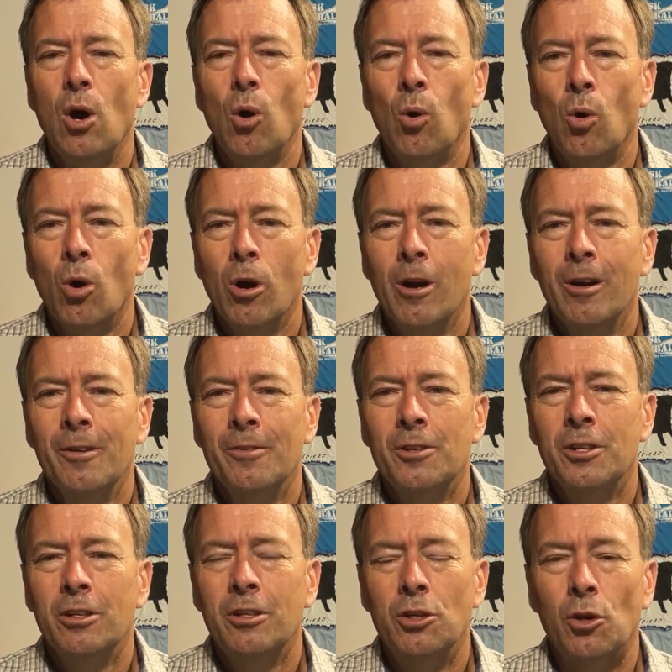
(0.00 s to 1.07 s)
or
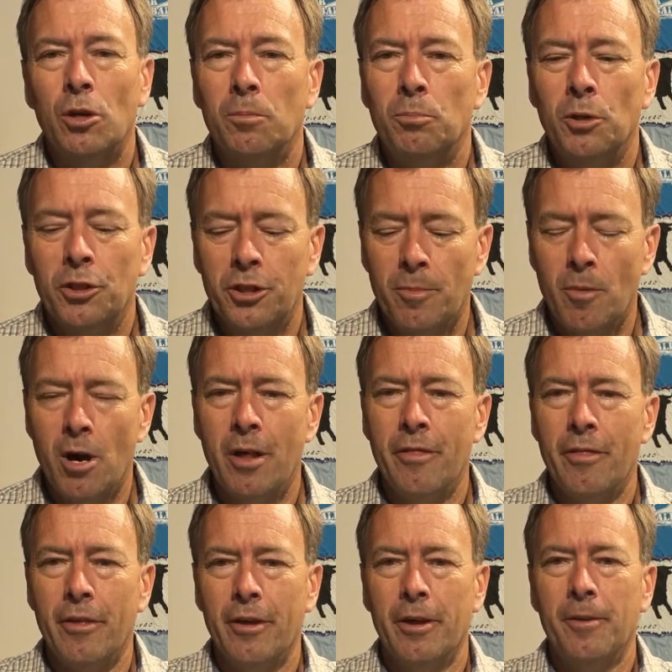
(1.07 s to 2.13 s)
you can put them
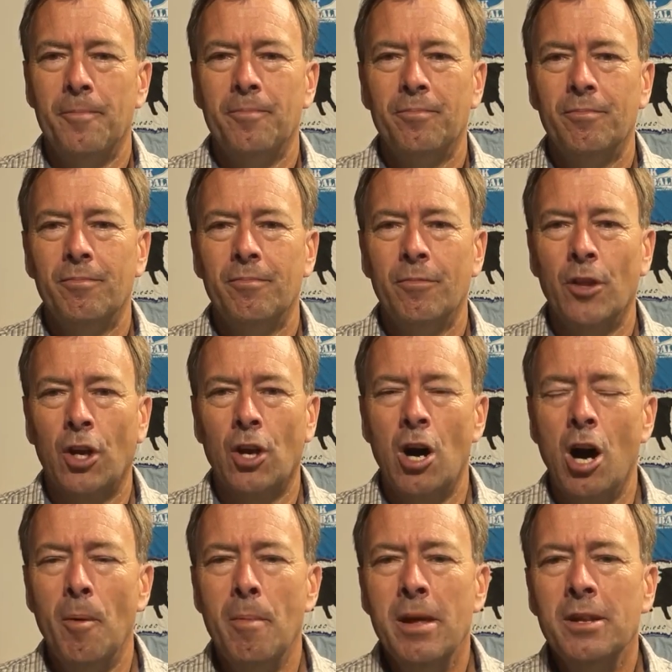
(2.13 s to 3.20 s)
on the, the
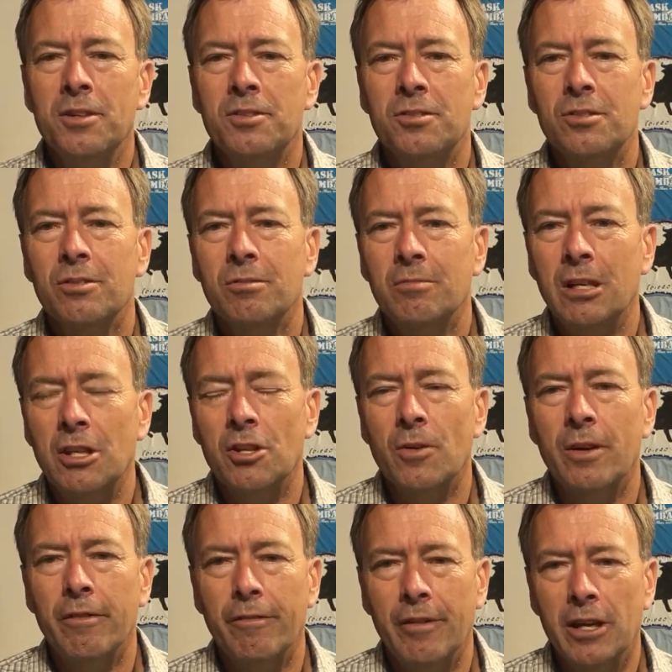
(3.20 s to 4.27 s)
comments, either
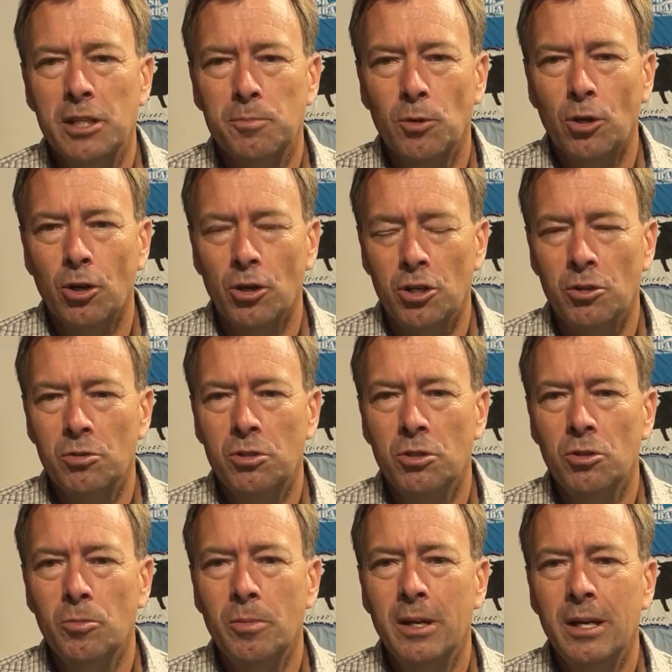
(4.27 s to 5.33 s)
in Facebook or
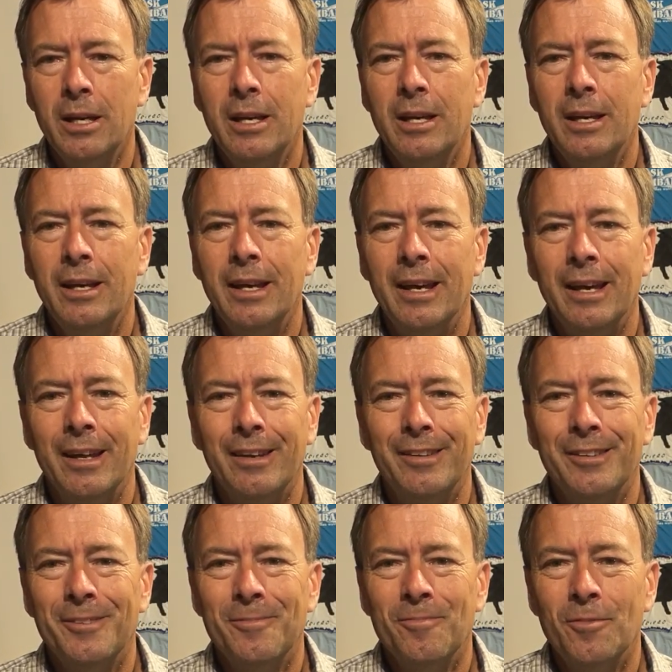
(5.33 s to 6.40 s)
YouTube,
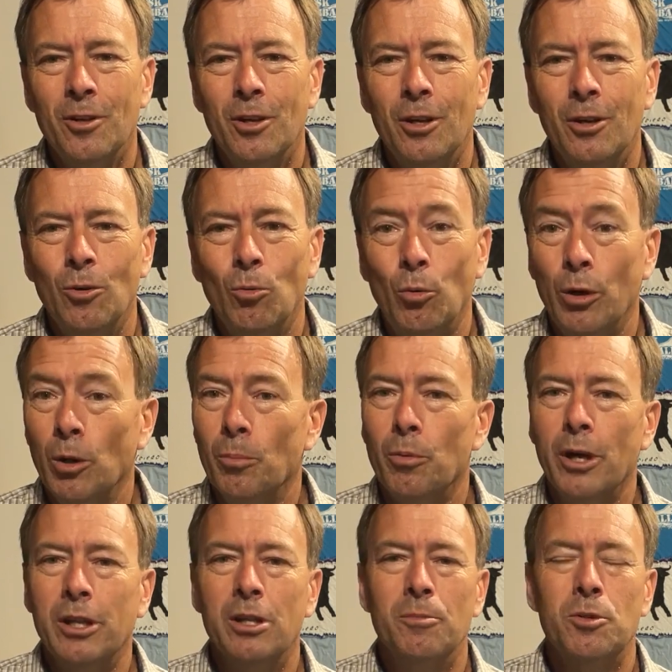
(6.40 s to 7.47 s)
and we'll
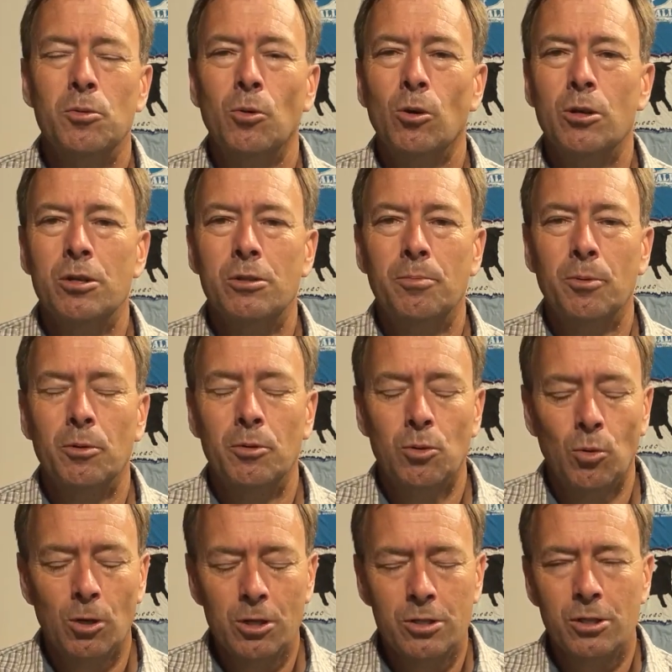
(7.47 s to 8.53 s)
bring them toward,
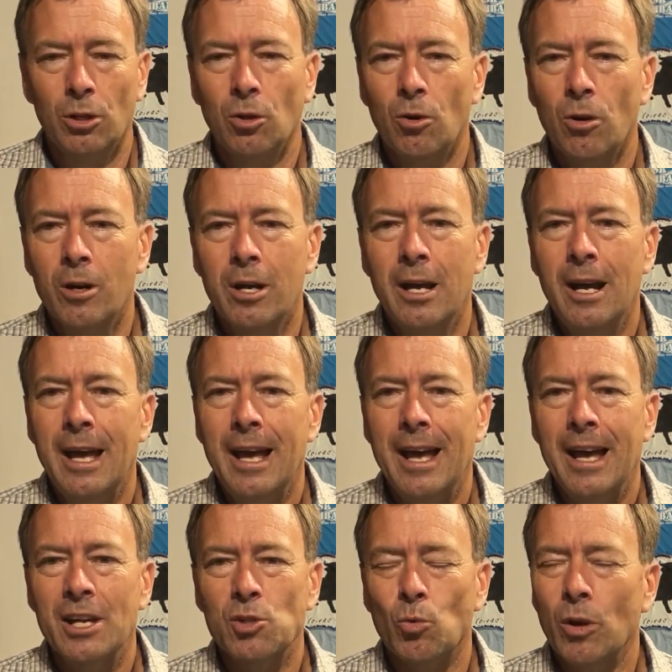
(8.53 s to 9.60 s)
towards the Lord
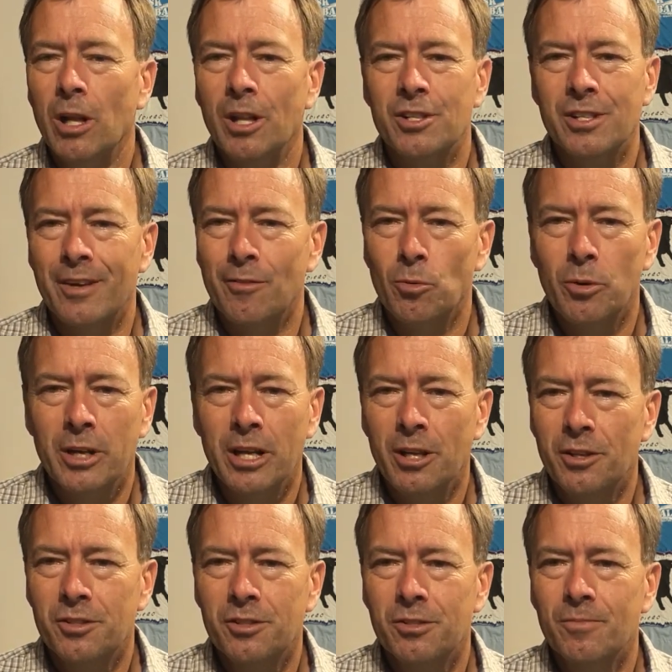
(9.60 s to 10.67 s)
as well as everyone
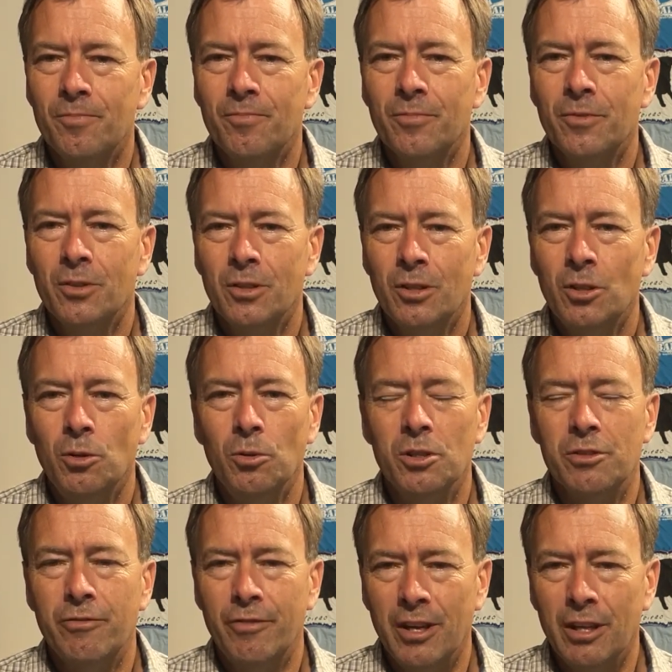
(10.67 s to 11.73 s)
else who
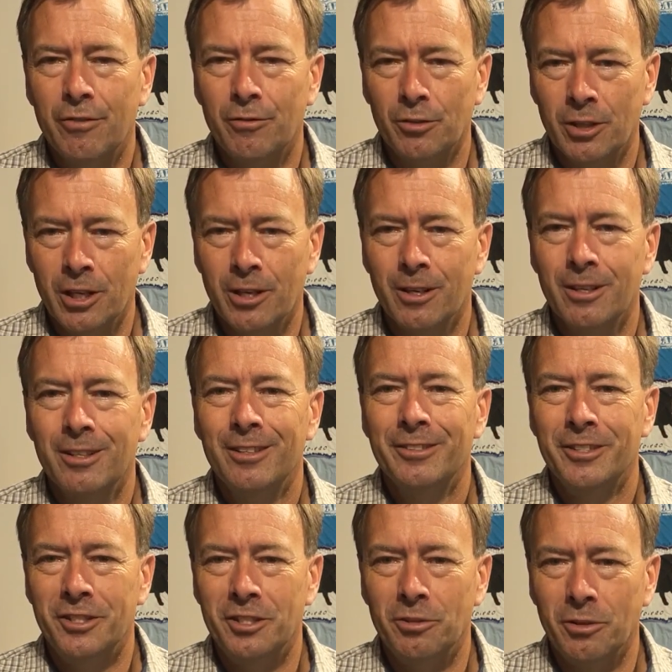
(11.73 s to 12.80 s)
is faithful here
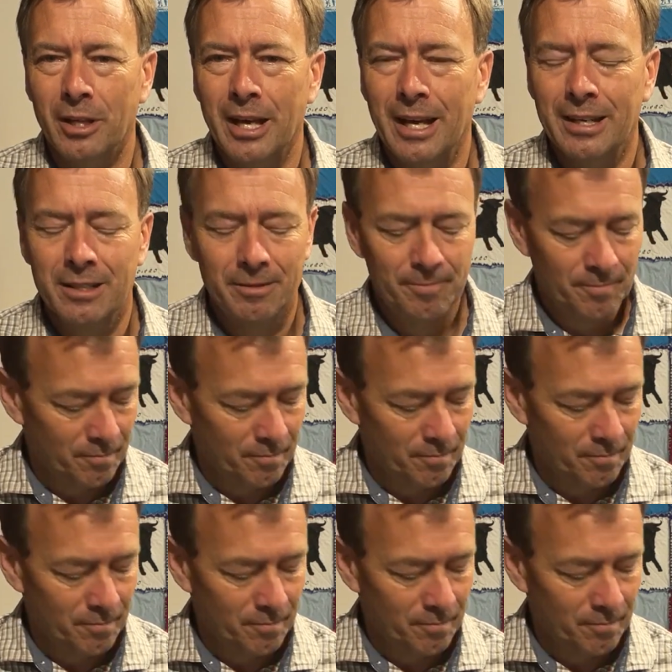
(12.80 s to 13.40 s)
to do that.